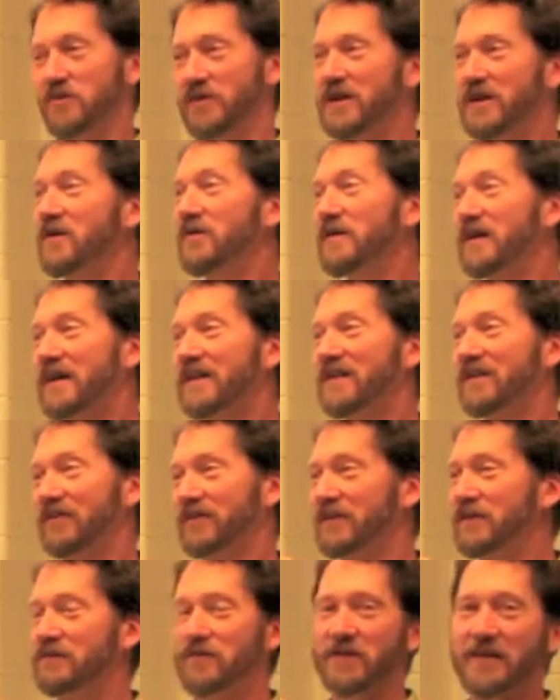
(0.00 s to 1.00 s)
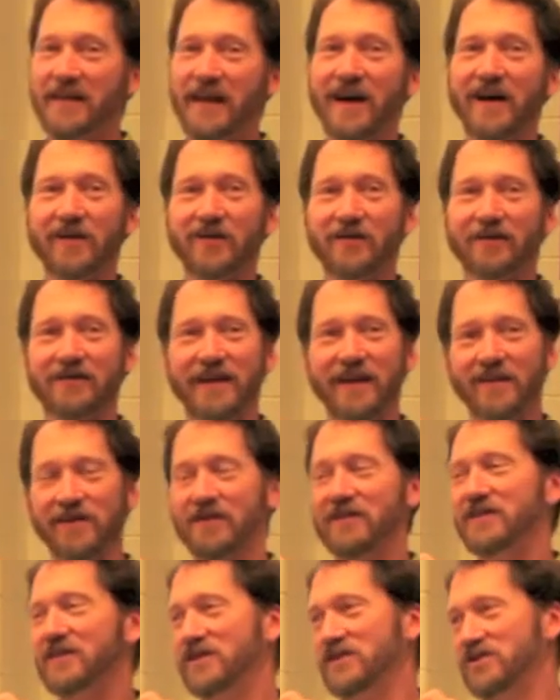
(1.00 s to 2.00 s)
We know how to live without air
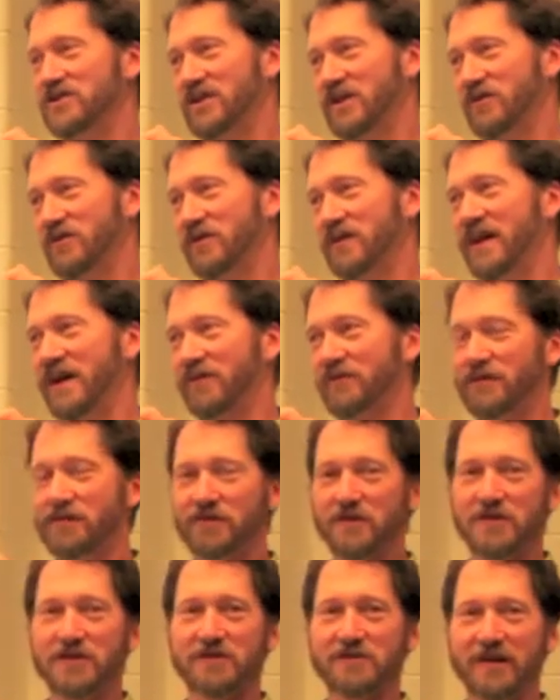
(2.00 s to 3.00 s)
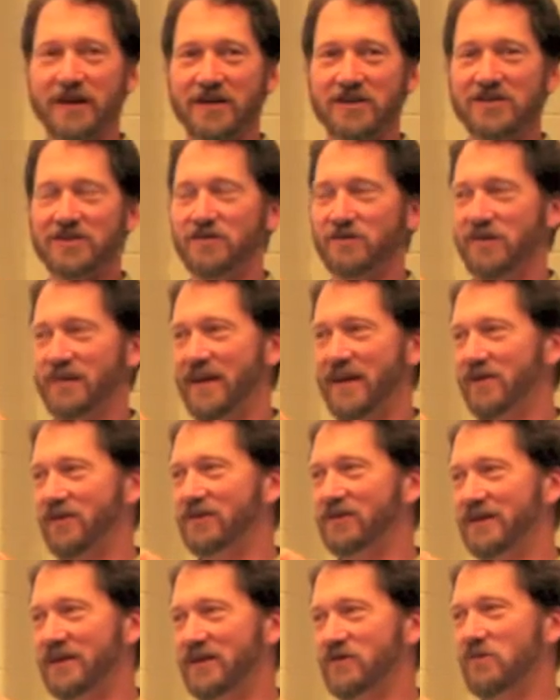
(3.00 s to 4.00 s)
conditioning, without refrigeration, without
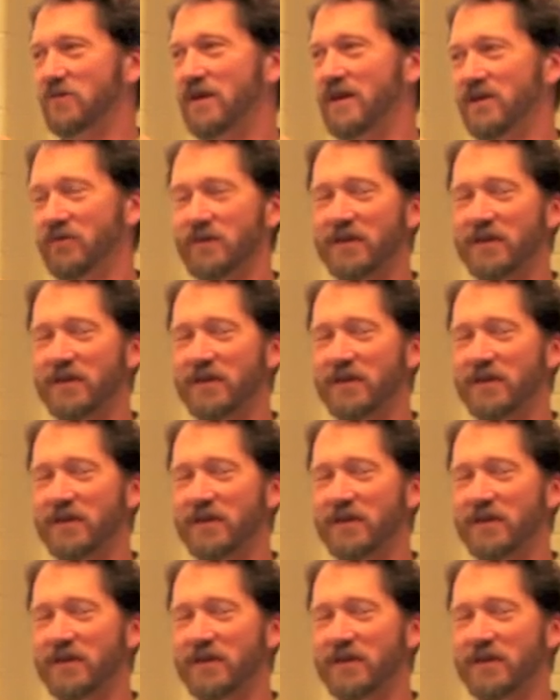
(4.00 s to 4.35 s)
clean water.